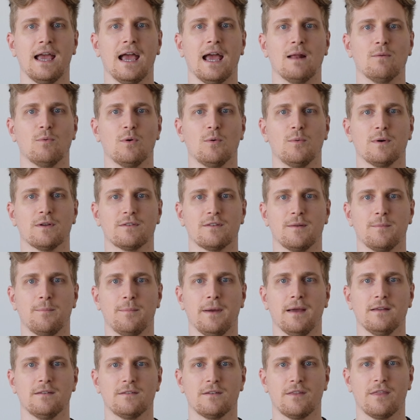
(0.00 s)
and what was the
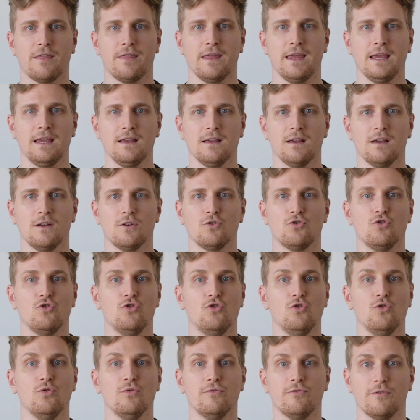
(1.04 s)
best thing to
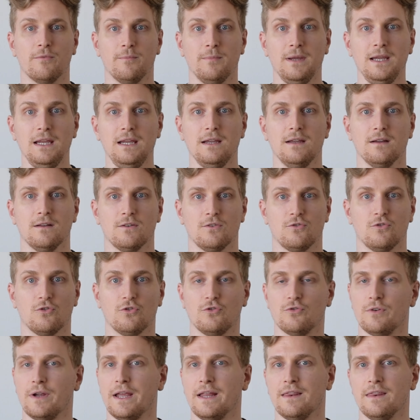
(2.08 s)
do for me to
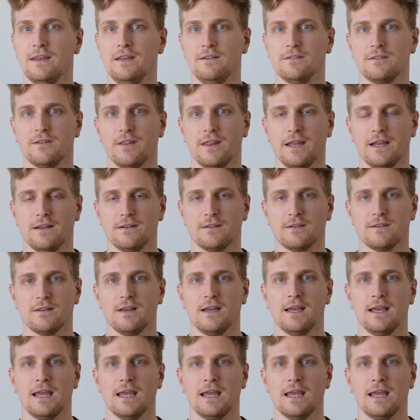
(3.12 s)
create these things.